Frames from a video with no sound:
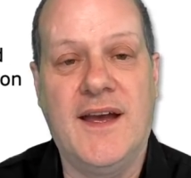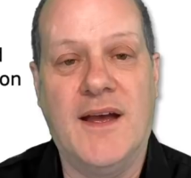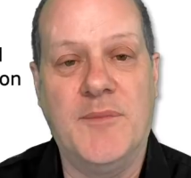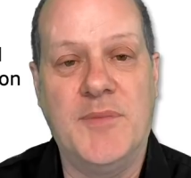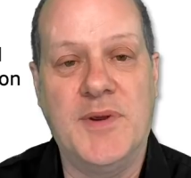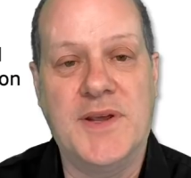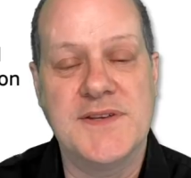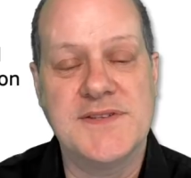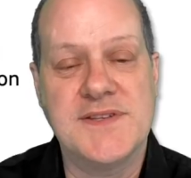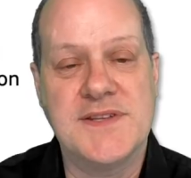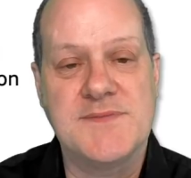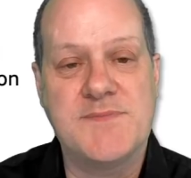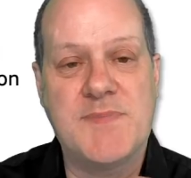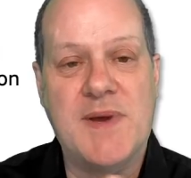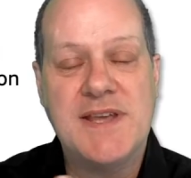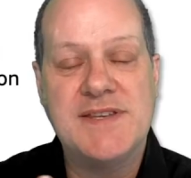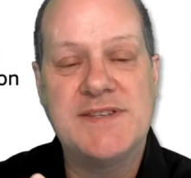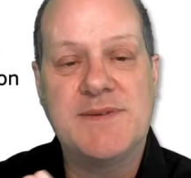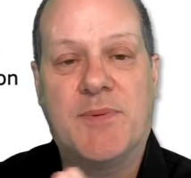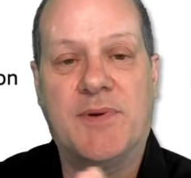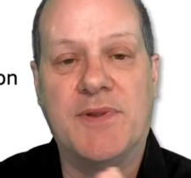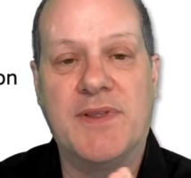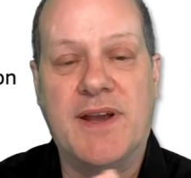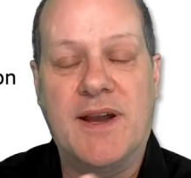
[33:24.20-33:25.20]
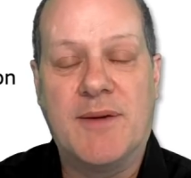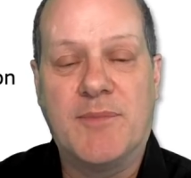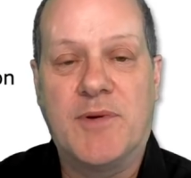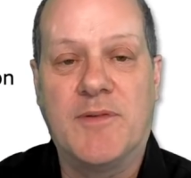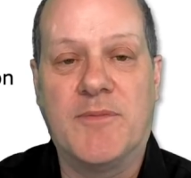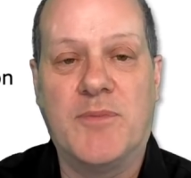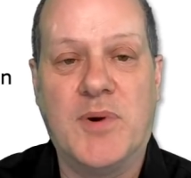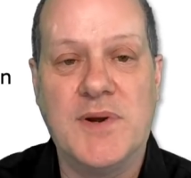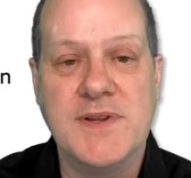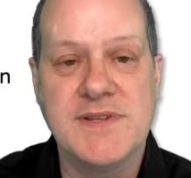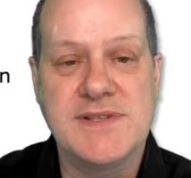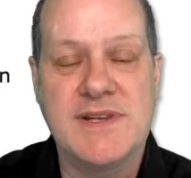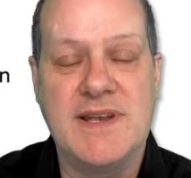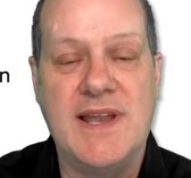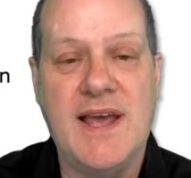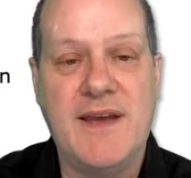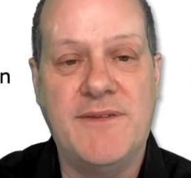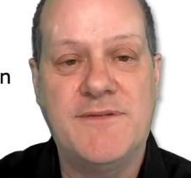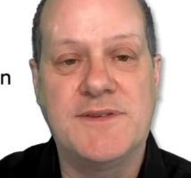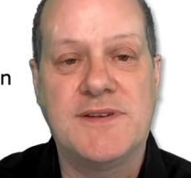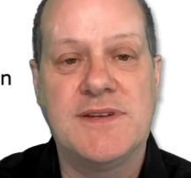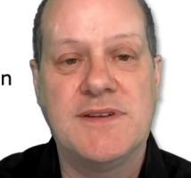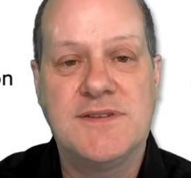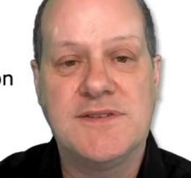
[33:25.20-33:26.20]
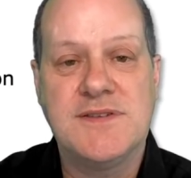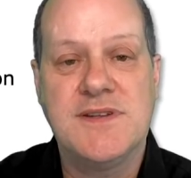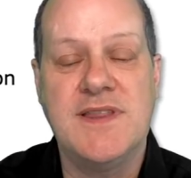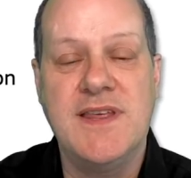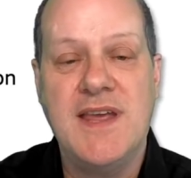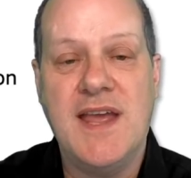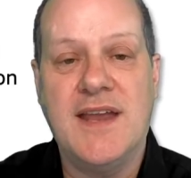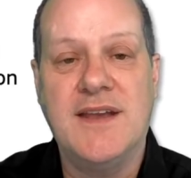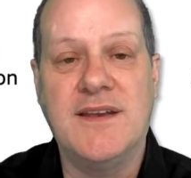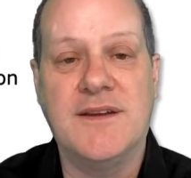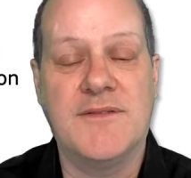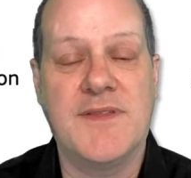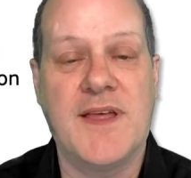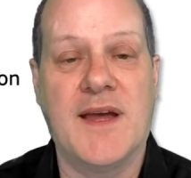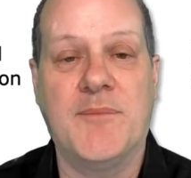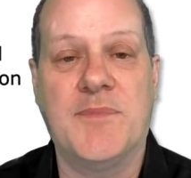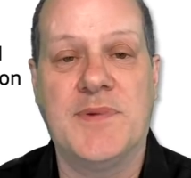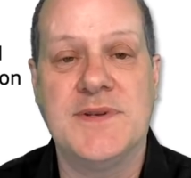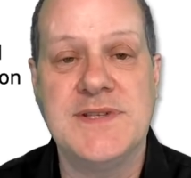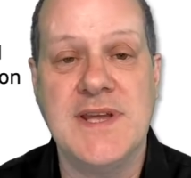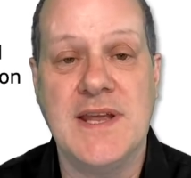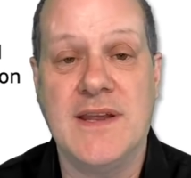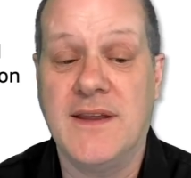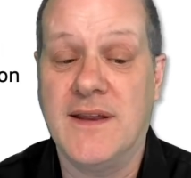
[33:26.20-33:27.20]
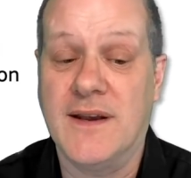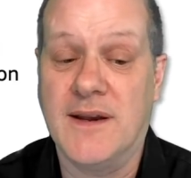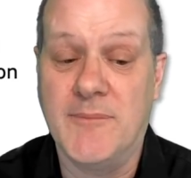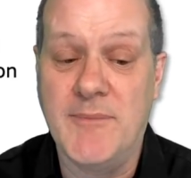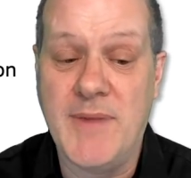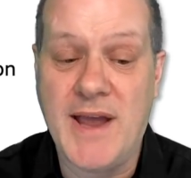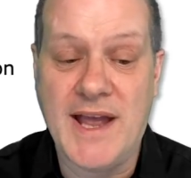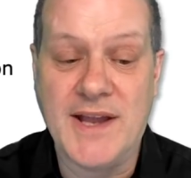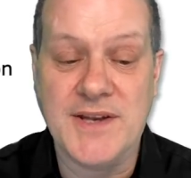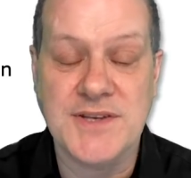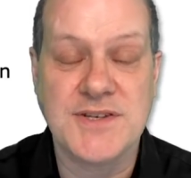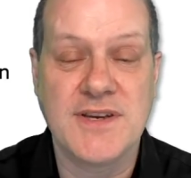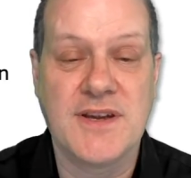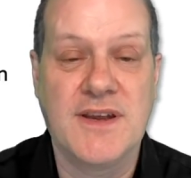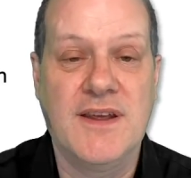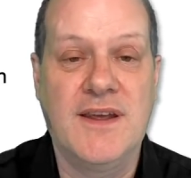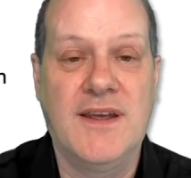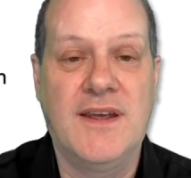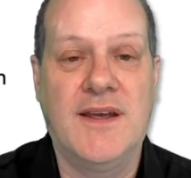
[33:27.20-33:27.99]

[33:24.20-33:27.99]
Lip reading: because it's based upon the number of points left to the end of that particular match.